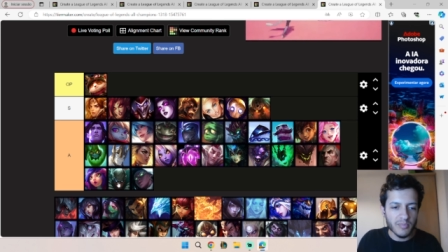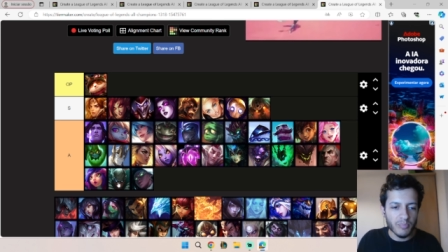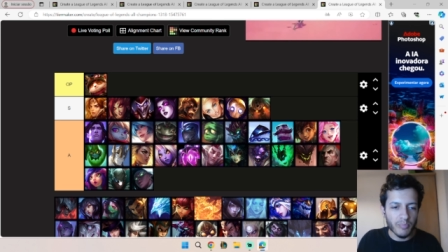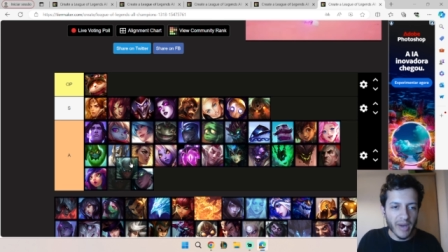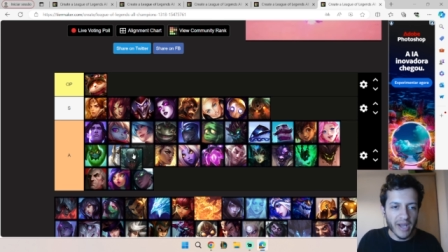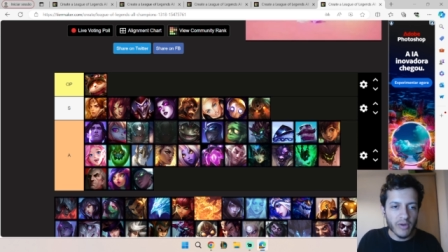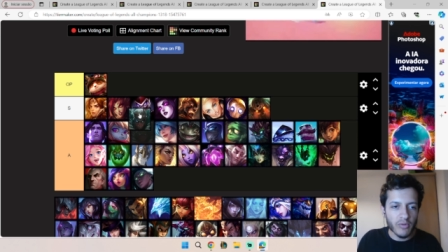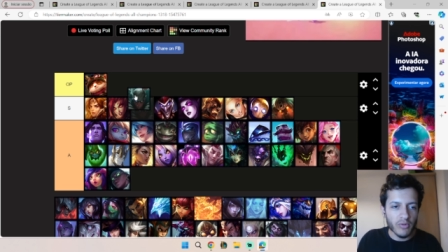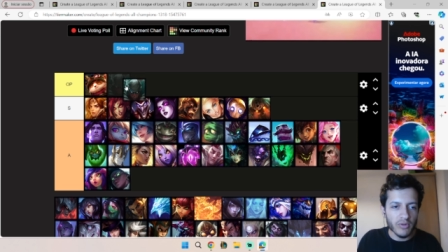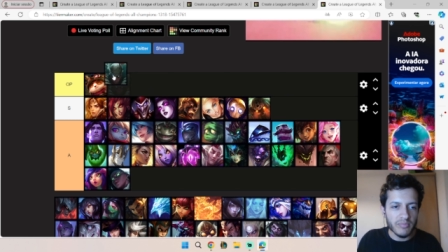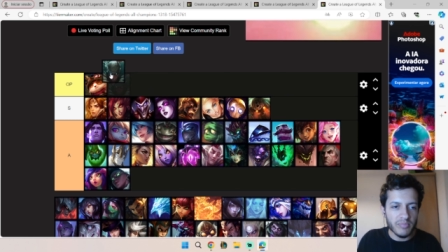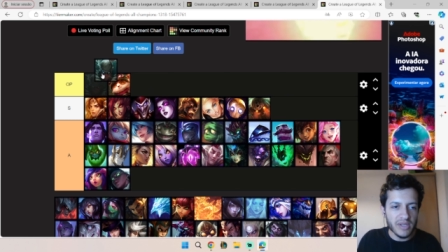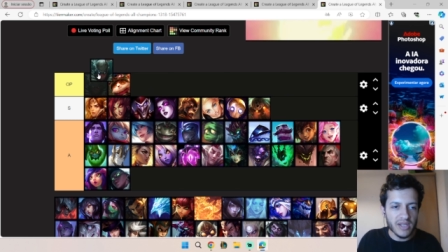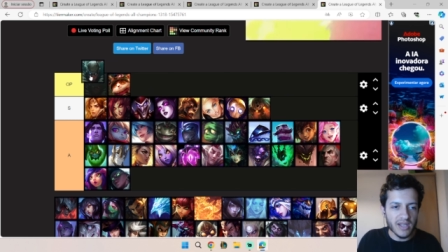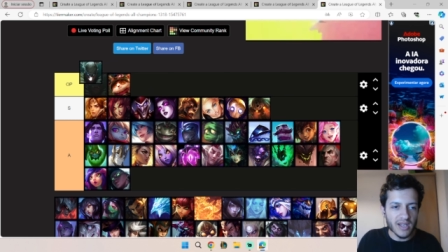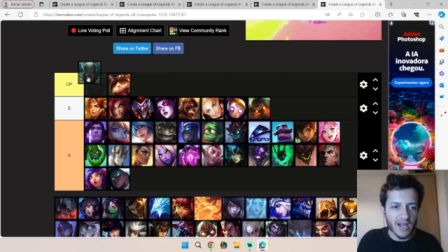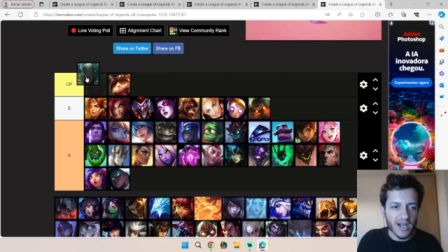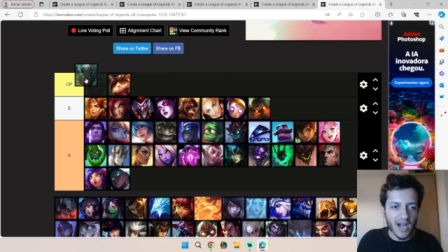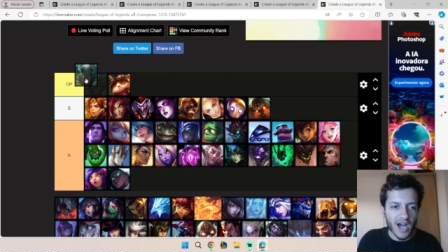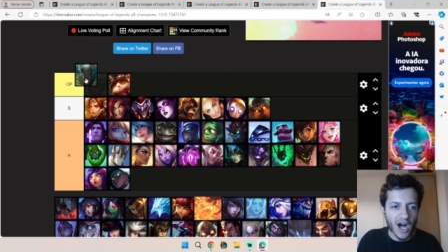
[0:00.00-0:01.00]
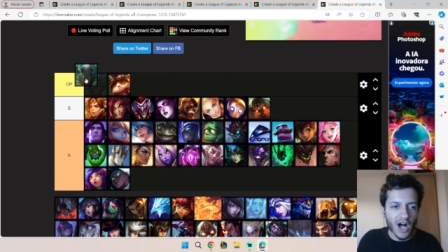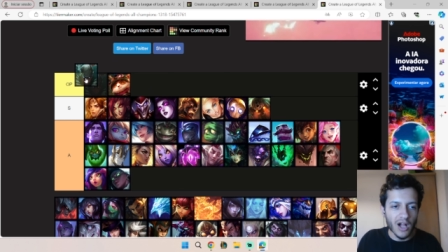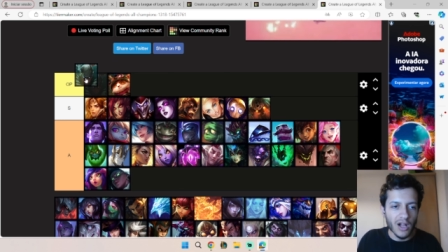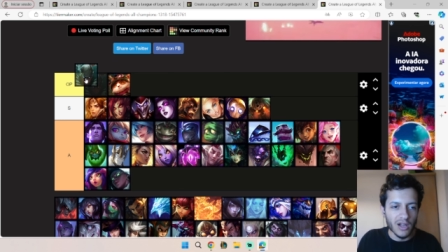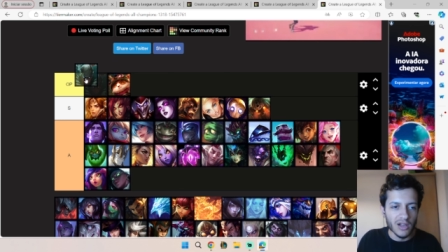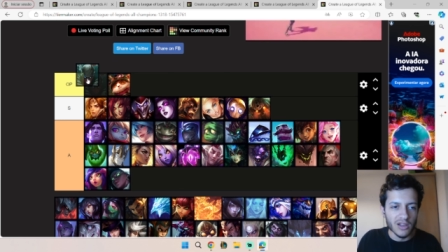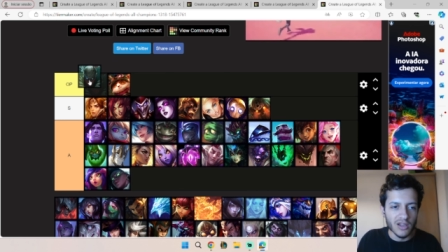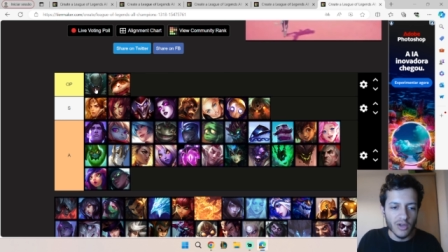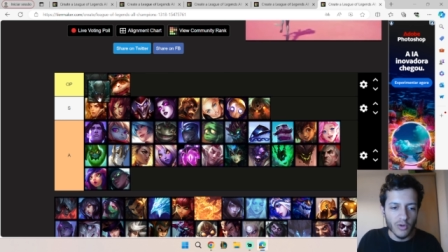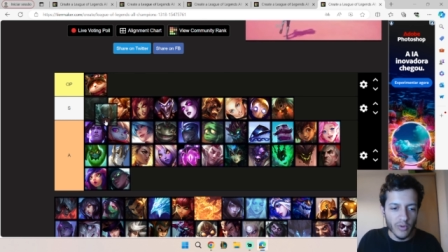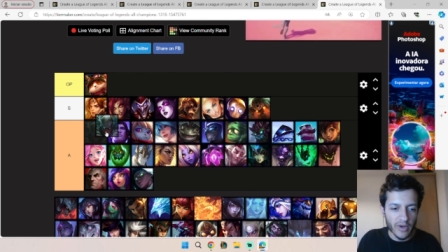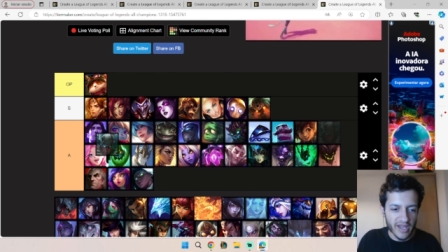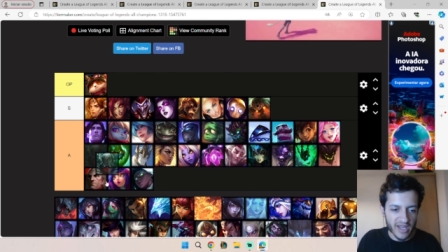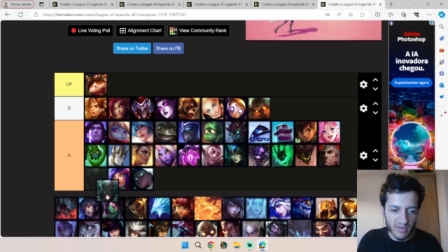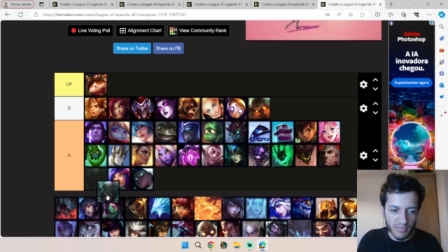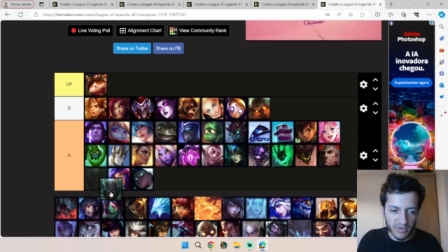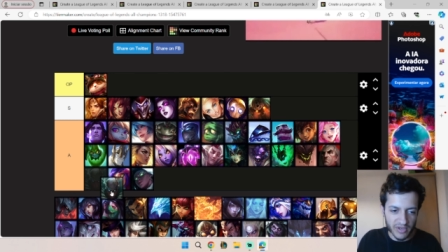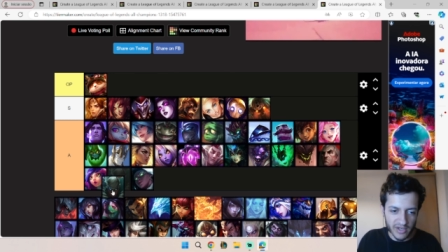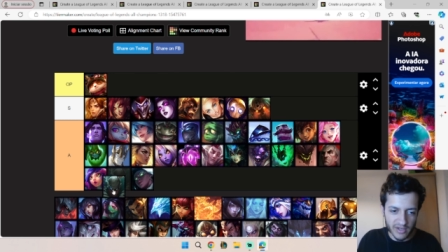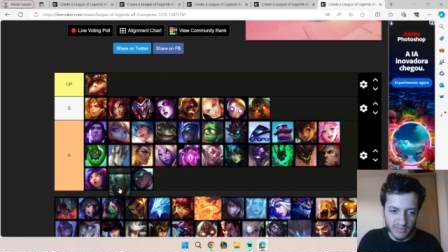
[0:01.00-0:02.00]
Pyke would be all the way
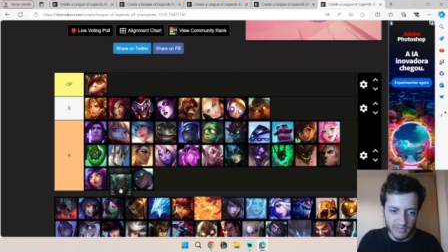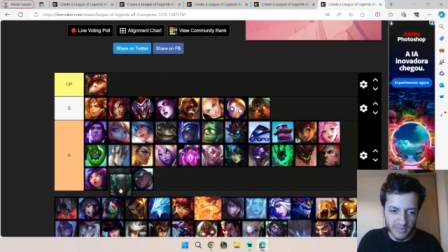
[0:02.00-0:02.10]
up here,